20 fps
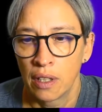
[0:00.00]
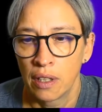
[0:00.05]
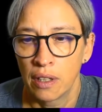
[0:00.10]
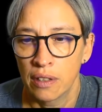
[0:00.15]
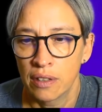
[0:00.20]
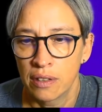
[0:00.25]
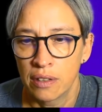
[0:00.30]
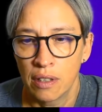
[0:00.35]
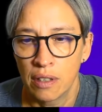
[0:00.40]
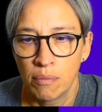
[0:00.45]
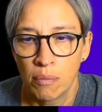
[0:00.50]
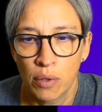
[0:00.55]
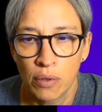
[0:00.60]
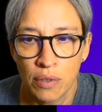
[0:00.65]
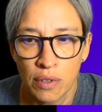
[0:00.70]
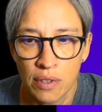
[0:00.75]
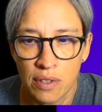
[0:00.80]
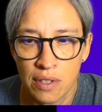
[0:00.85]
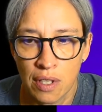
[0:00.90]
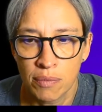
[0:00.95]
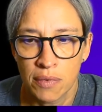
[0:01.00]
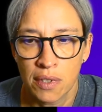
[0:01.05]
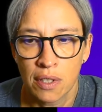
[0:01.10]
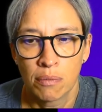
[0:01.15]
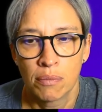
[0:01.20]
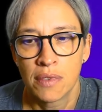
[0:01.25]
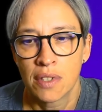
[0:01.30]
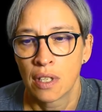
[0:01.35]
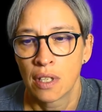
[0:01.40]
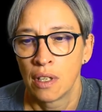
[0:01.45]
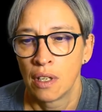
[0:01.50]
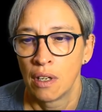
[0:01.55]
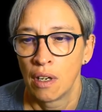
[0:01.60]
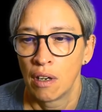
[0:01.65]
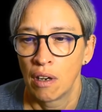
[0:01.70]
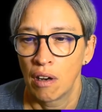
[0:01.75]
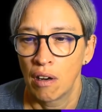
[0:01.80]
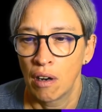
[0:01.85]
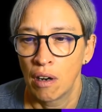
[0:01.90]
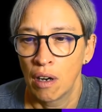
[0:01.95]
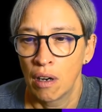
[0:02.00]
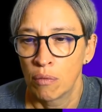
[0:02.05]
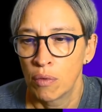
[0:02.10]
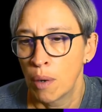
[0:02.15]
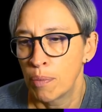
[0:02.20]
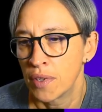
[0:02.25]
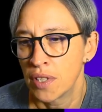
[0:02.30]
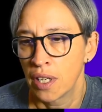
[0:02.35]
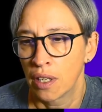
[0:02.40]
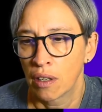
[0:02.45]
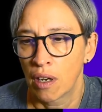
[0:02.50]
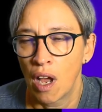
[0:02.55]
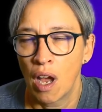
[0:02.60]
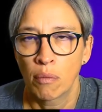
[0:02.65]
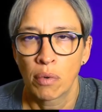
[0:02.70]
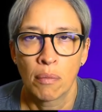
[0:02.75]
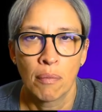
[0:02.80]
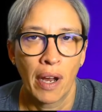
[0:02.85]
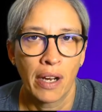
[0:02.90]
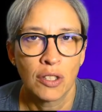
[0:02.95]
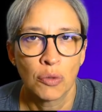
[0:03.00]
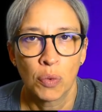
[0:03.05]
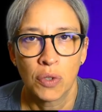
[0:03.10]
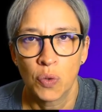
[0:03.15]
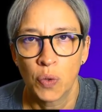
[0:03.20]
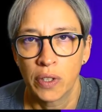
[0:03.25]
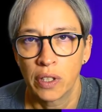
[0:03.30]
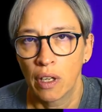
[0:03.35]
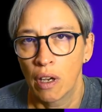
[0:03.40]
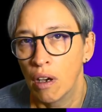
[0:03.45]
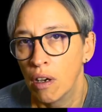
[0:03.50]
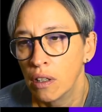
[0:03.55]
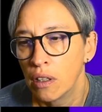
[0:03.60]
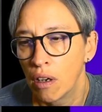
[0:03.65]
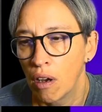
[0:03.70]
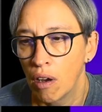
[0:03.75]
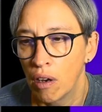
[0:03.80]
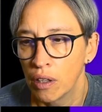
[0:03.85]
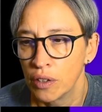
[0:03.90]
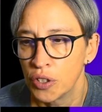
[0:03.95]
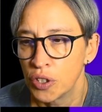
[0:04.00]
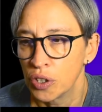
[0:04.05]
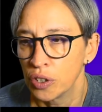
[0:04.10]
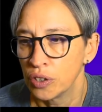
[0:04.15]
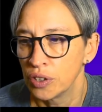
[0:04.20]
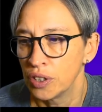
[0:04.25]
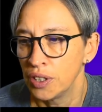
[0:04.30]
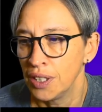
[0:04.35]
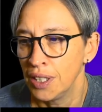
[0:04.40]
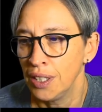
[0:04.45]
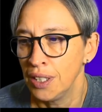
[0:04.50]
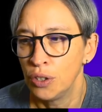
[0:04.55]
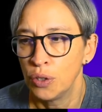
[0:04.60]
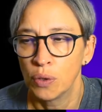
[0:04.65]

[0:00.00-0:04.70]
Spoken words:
The symptoms represent a compromise between the unconscious need